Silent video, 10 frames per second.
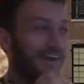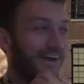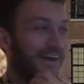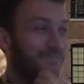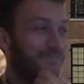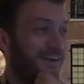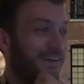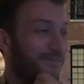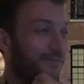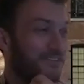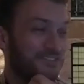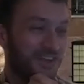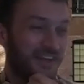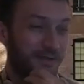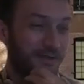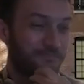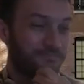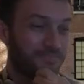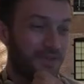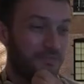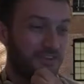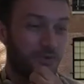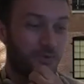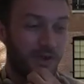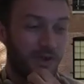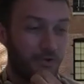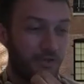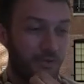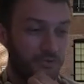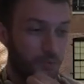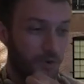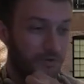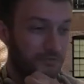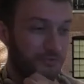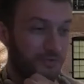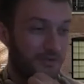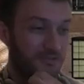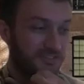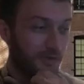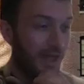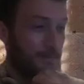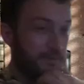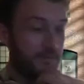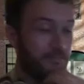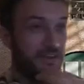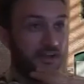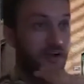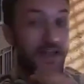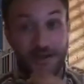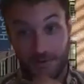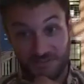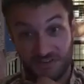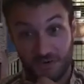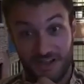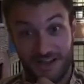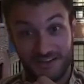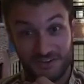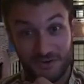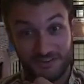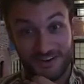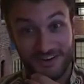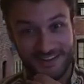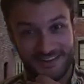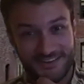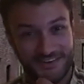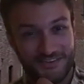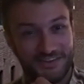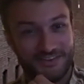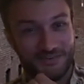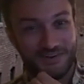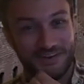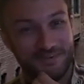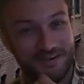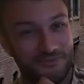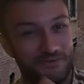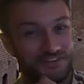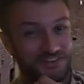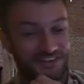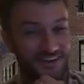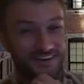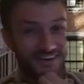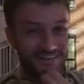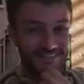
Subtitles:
Mike, it was incredible. It was wonderful. I was so happy to be there, and I'm so glad it's over. You can only do inbound once a year.